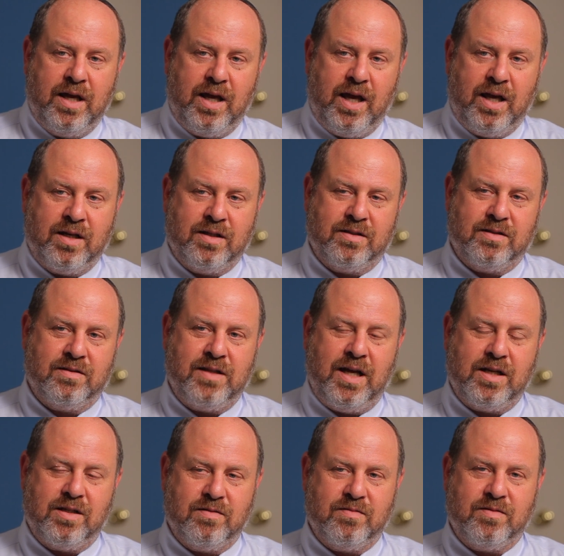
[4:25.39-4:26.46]
And
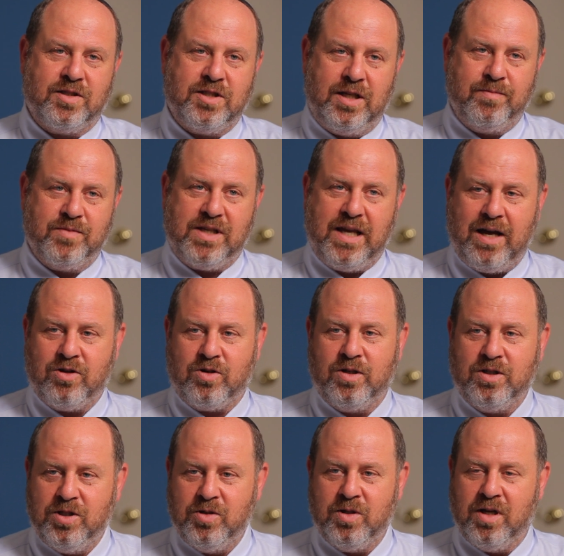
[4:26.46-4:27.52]
that seems
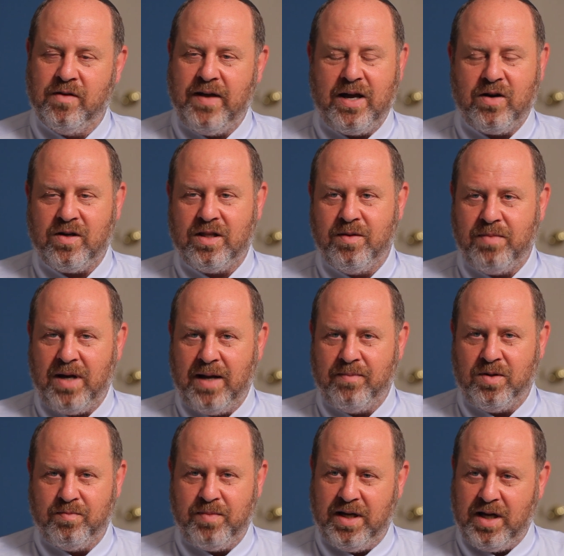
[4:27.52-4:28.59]
counterintuitive. How can the
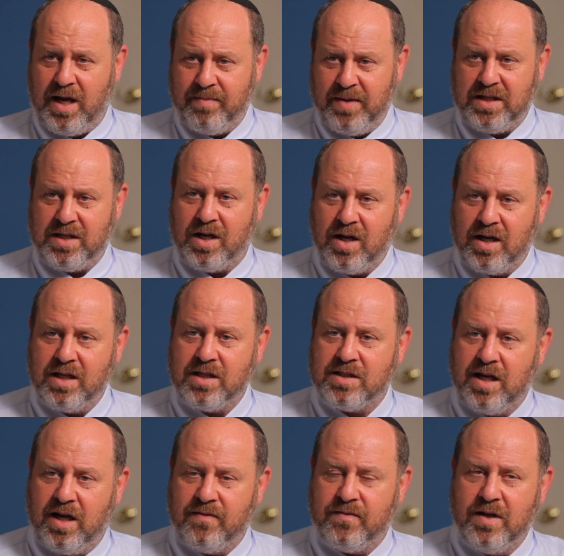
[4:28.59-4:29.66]
Bible be commenting on
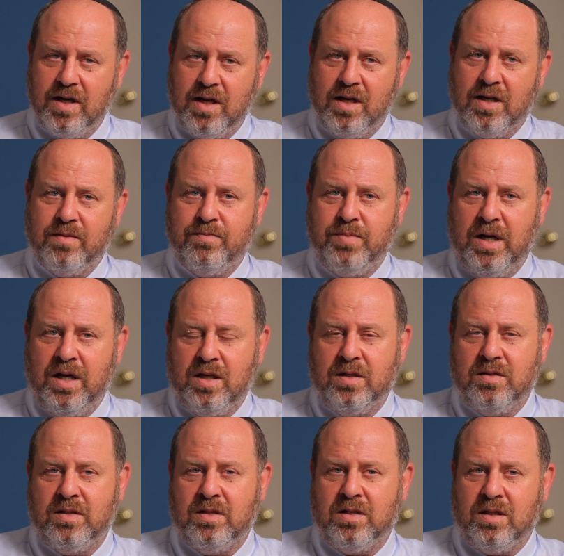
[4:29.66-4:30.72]
itself? But
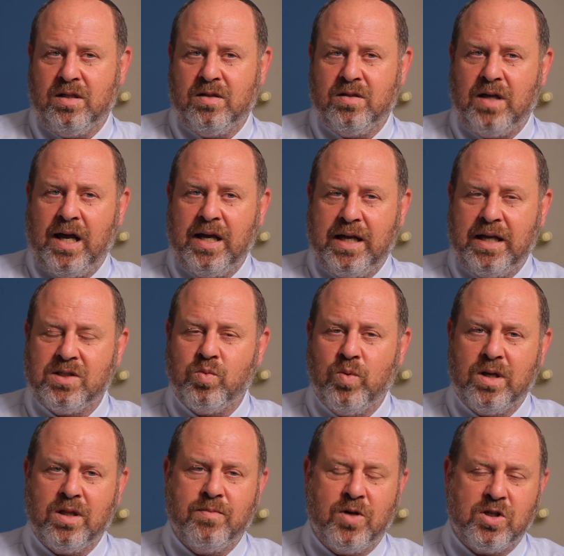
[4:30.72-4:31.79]
I guess
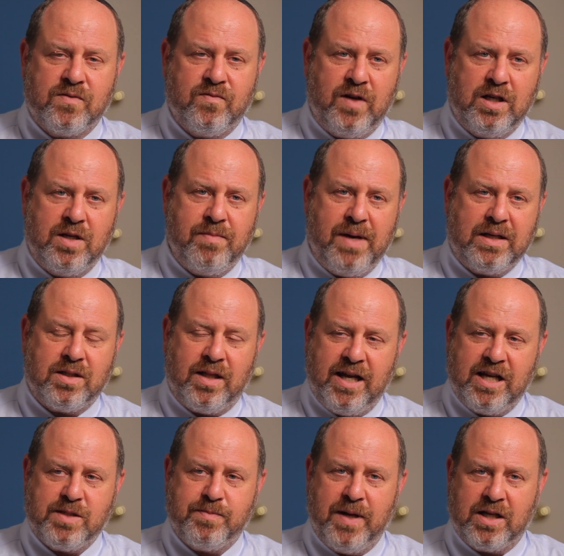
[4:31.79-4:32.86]
one of the most fundamental
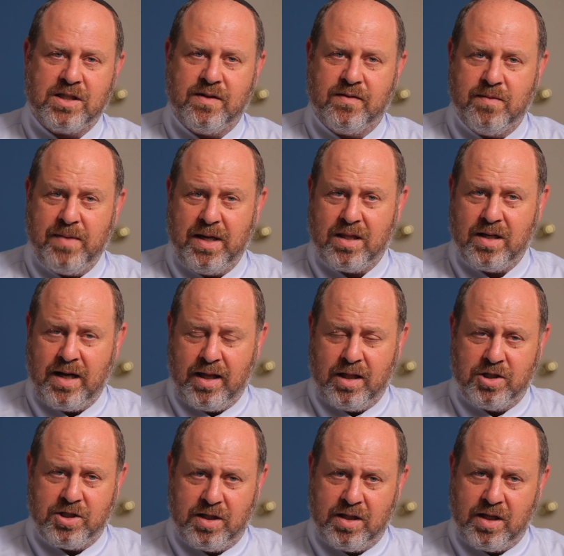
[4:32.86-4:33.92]
aspects of the
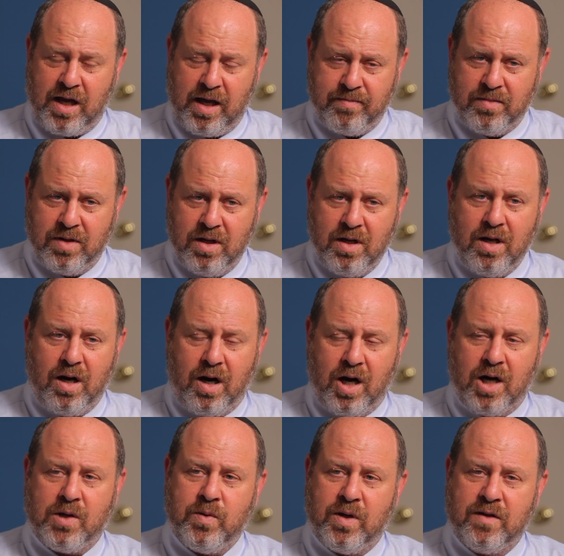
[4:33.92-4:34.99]
methodology that I'm
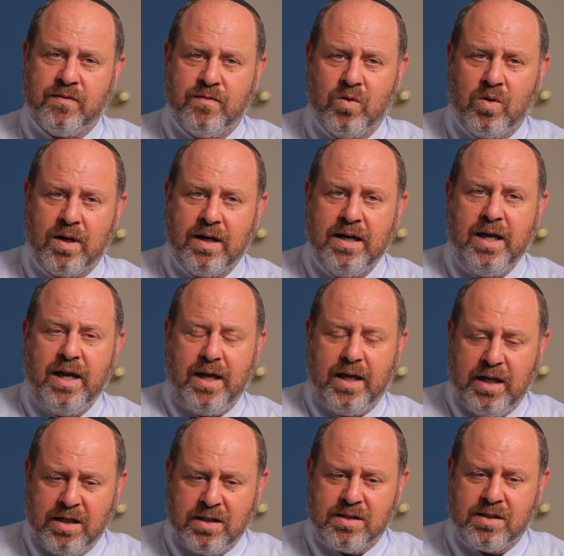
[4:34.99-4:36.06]
arguing for
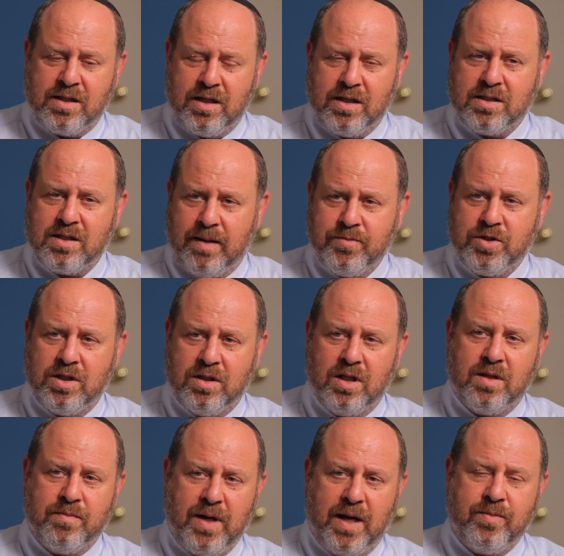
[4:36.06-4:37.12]
is the assumption that
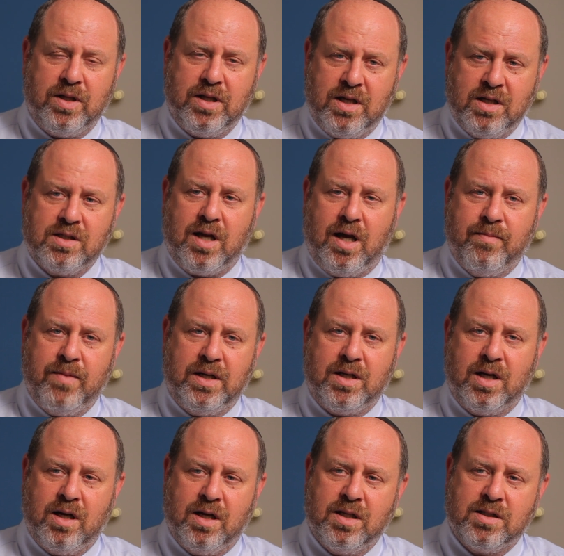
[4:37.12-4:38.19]
the Bible is
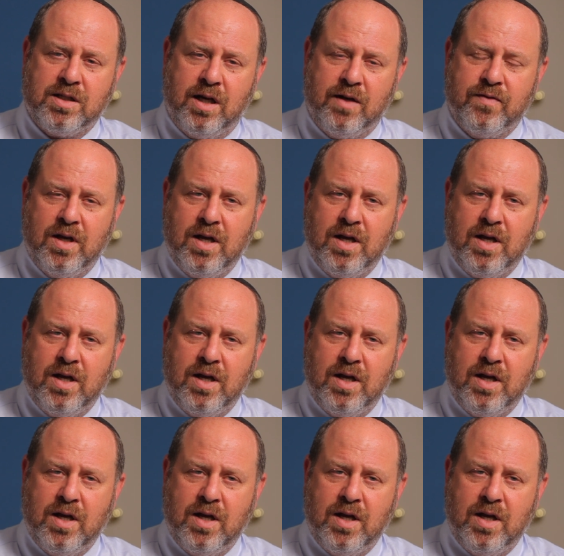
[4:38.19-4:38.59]
commenting on itself.